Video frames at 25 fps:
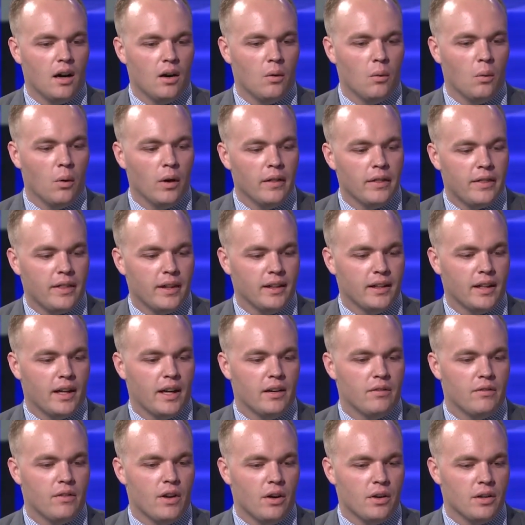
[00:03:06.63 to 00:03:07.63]
One thing that
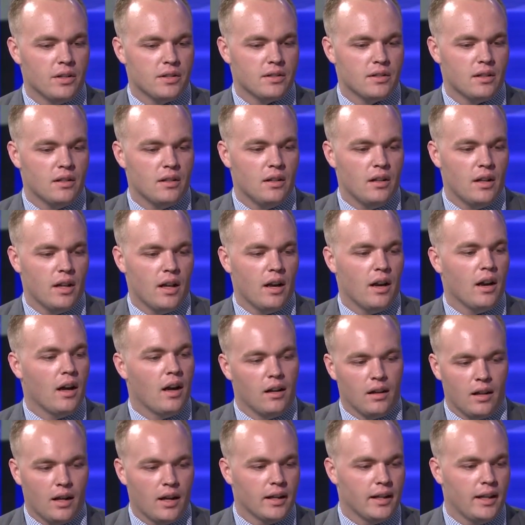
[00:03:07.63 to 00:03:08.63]
I've noticed that not
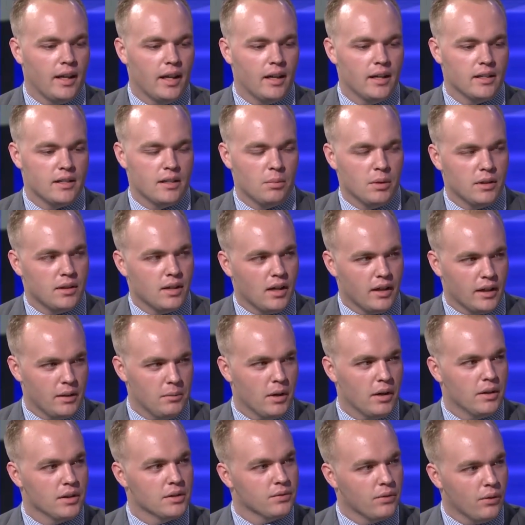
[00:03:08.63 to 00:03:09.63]
a lot of candidates have been talking
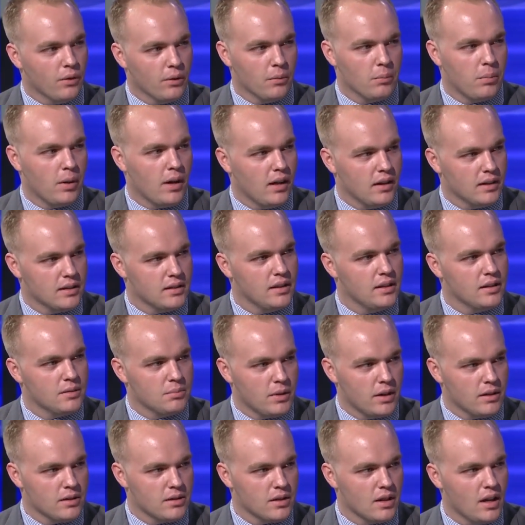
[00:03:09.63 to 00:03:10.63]
about is foreign policy as
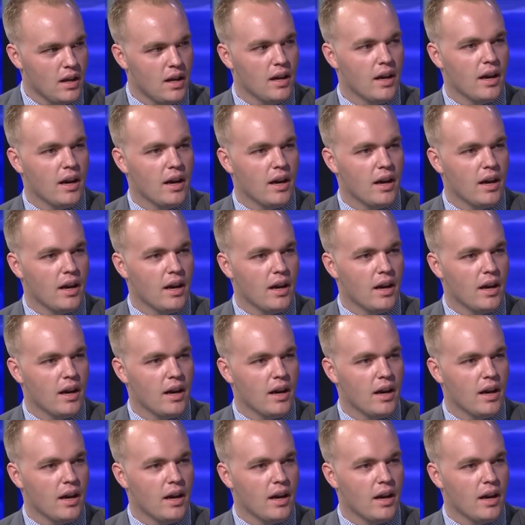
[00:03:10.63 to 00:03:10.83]
much.